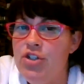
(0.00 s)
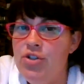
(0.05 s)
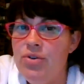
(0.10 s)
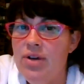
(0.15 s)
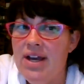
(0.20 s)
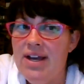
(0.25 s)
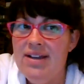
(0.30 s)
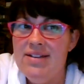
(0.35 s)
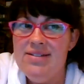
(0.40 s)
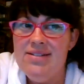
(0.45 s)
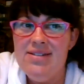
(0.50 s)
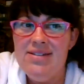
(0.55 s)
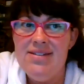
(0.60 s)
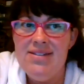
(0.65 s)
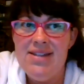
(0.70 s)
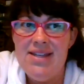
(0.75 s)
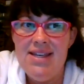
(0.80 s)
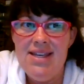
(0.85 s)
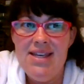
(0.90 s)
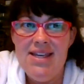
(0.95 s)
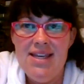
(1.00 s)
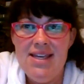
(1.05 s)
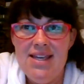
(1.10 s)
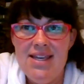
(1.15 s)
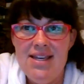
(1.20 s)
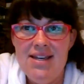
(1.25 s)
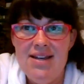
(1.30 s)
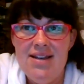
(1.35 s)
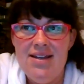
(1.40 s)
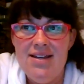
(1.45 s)
did you guys
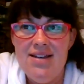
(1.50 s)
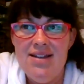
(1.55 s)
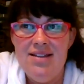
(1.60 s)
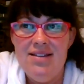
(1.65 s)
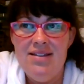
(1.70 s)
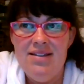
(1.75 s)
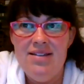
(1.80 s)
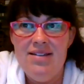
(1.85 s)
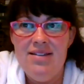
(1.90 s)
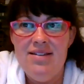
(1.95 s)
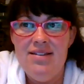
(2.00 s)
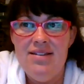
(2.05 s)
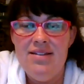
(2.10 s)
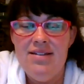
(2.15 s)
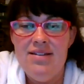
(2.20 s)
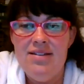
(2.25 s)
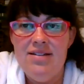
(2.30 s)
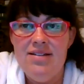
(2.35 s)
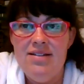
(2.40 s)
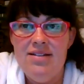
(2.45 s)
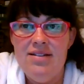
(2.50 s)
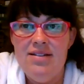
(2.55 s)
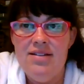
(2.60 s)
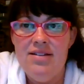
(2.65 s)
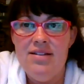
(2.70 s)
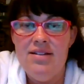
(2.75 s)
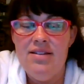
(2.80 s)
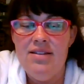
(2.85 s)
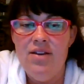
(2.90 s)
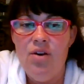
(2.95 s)
see
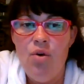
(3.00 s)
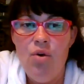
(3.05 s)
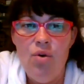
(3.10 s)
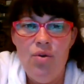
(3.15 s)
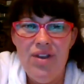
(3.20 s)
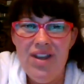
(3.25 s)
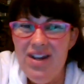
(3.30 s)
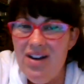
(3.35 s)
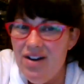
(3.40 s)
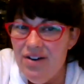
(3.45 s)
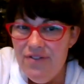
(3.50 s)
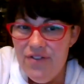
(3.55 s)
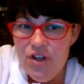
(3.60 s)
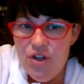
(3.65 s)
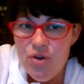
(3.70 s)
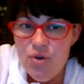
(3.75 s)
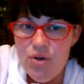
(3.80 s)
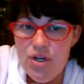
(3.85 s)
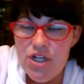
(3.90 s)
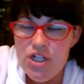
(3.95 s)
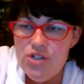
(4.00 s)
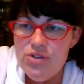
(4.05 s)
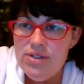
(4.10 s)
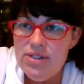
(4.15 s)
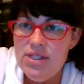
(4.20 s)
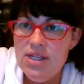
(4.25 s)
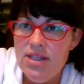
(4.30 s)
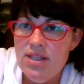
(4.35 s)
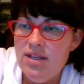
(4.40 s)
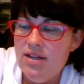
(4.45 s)
the whole interview?
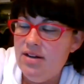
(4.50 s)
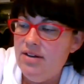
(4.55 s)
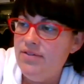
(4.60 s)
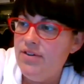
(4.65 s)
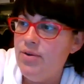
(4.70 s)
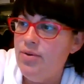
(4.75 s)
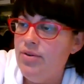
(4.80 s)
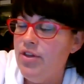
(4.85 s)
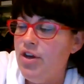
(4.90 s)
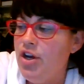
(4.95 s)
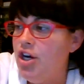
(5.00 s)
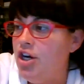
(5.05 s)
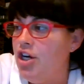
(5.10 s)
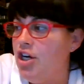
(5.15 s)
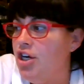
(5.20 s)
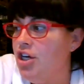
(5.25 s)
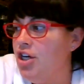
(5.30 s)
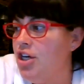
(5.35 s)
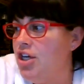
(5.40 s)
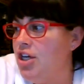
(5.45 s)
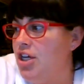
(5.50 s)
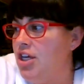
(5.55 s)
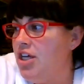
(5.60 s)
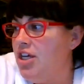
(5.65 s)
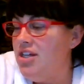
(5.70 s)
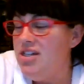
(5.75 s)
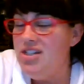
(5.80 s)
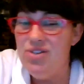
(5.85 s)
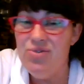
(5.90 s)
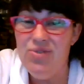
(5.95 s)
Did you see the interview with her?
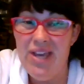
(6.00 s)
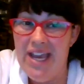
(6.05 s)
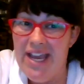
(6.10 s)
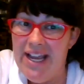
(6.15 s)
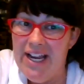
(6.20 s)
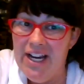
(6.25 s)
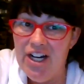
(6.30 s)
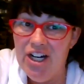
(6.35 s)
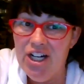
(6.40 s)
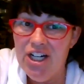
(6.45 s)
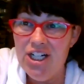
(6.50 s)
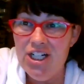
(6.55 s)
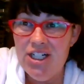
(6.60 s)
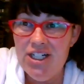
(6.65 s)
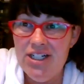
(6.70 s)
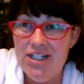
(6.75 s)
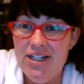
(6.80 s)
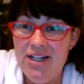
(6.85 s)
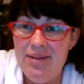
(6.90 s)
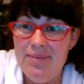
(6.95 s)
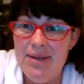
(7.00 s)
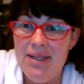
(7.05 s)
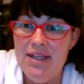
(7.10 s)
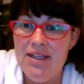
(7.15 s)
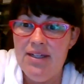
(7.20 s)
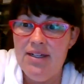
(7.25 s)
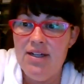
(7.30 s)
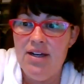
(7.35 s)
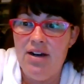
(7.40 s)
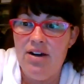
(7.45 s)
Do you care? I
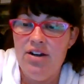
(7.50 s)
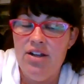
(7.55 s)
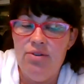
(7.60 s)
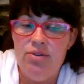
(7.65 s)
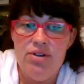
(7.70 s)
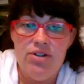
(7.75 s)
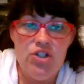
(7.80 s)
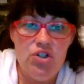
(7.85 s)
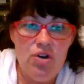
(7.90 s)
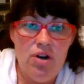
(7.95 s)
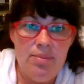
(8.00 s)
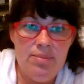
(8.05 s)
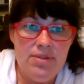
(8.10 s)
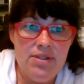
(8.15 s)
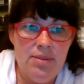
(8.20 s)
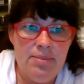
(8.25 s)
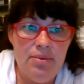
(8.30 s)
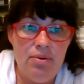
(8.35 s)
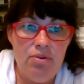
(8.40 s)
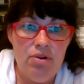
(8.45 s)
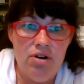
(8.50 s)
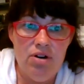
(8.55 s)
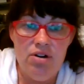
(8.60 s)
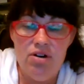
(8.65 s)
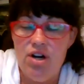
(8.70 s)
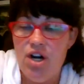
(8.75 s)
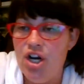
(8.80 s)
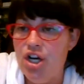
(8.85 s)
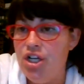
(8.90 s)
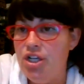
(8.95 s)
mean, are you a Trump
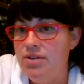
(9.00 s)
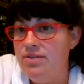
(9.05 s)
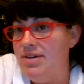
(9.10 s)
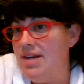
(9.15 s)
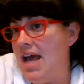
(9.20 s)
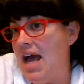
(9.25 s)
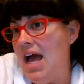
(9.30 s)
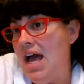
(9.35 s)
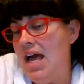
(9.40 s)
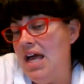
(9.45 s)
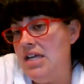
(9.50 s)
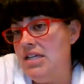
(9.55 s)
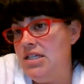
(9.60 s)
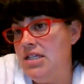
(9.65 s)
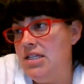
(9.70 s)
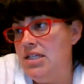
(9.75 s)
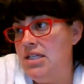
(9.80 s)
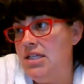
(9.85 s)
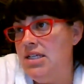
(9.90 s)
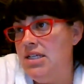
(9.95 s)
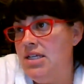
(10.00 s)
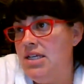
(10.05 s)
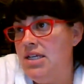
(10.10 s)
supporter? Are you not?